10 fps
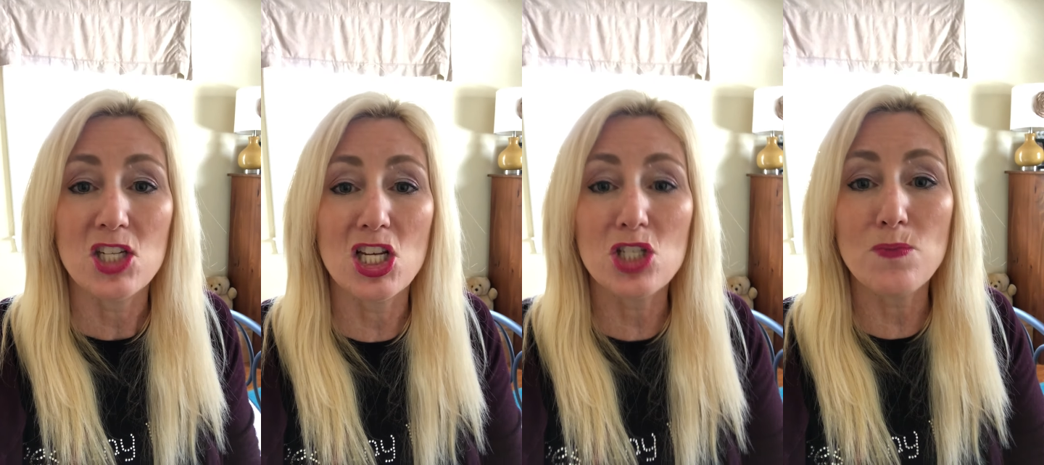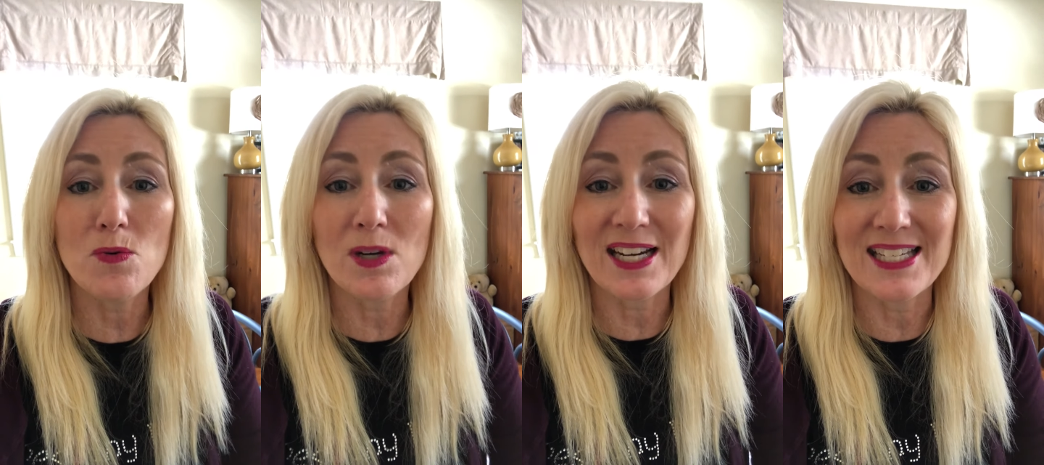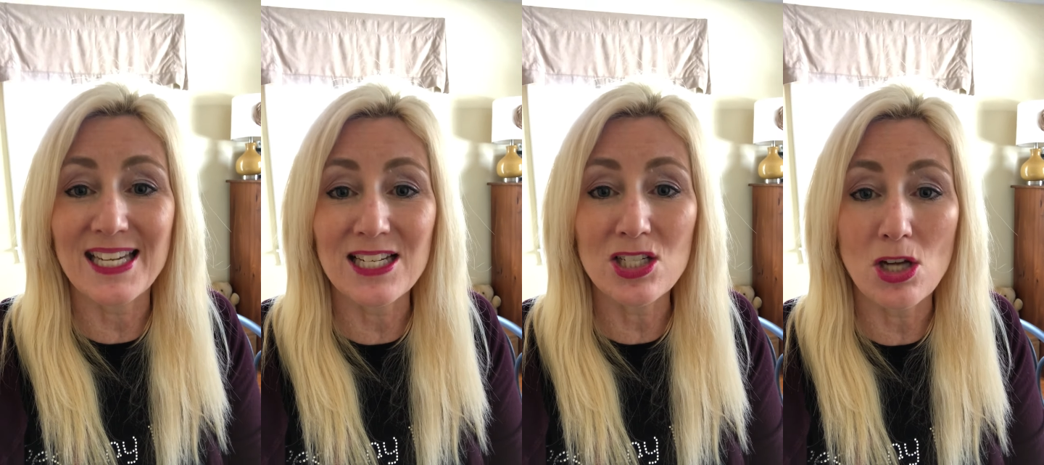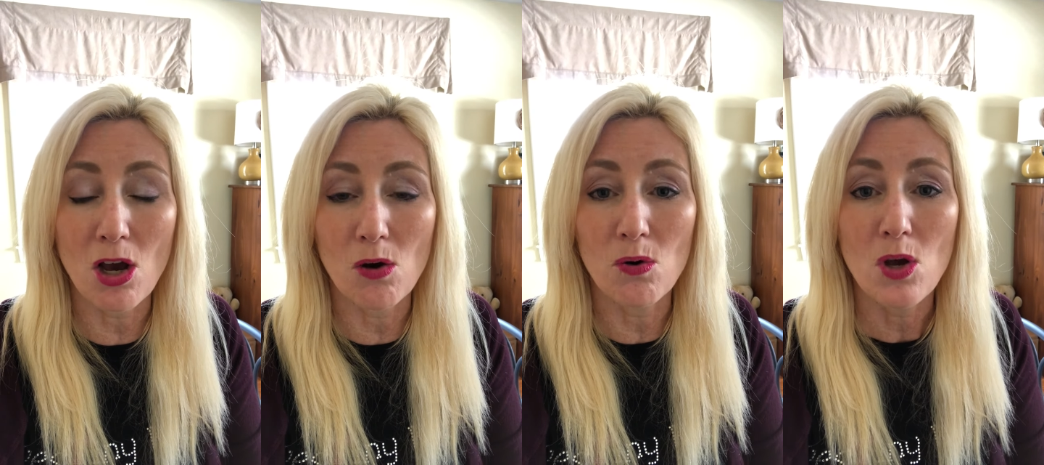Teach me what I need to
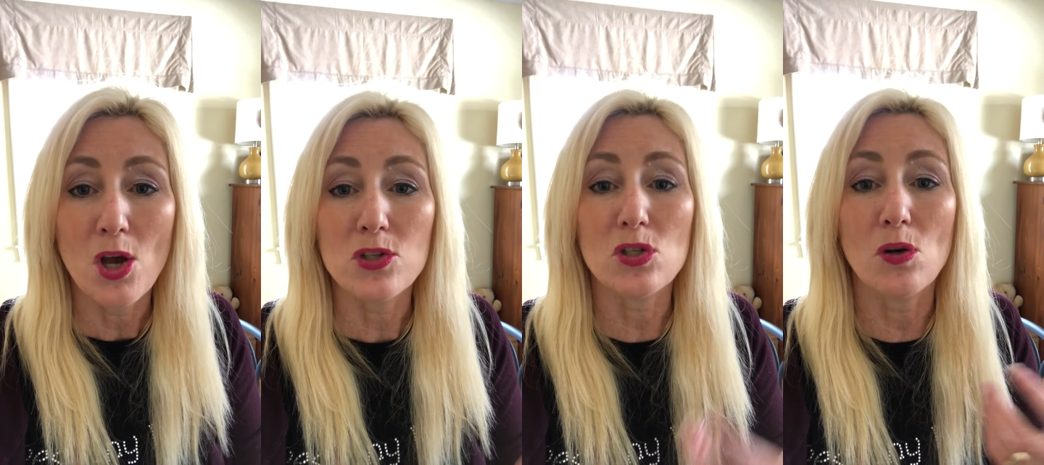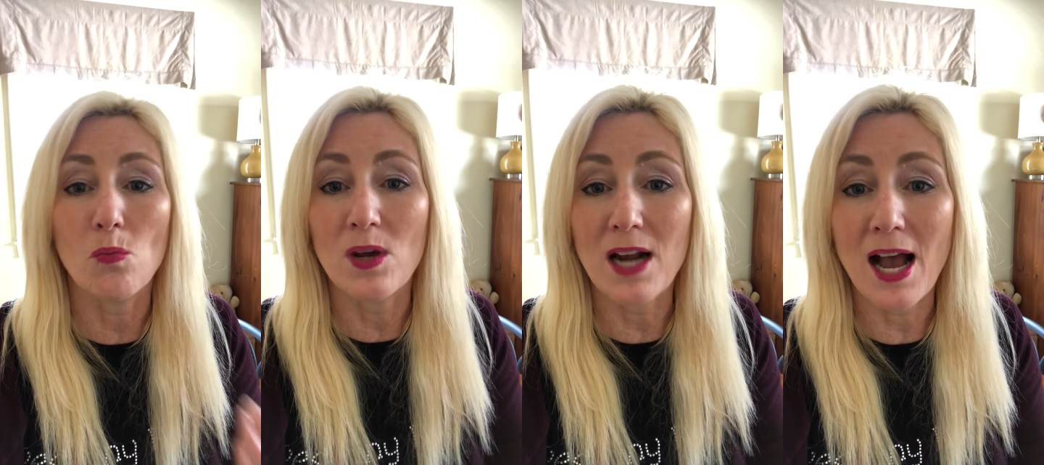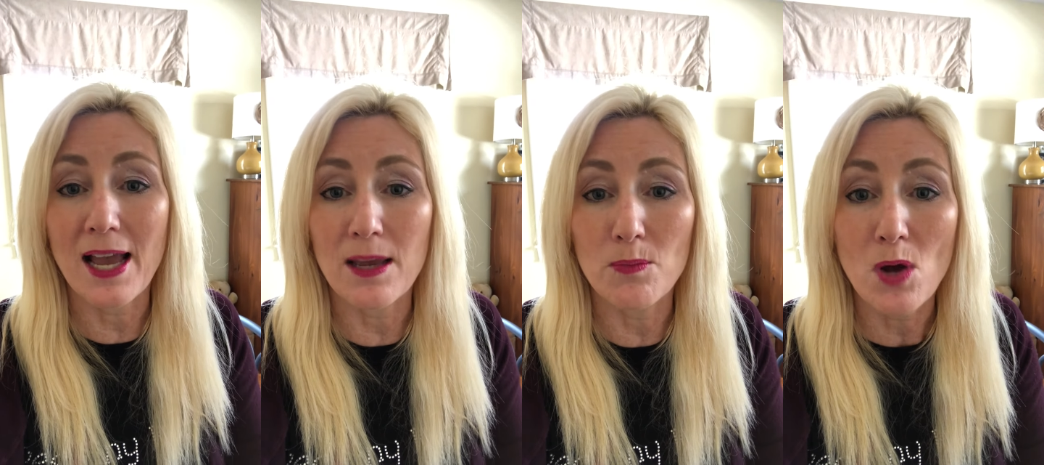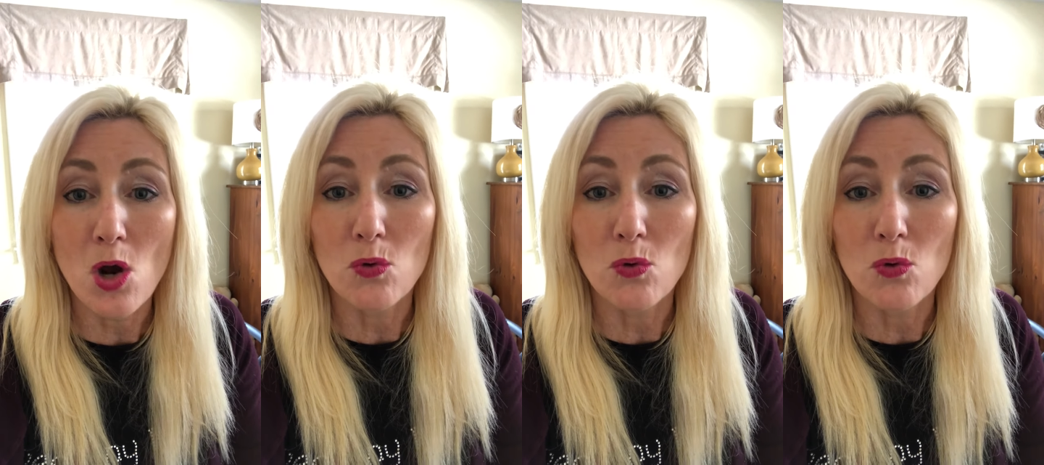know so that when I am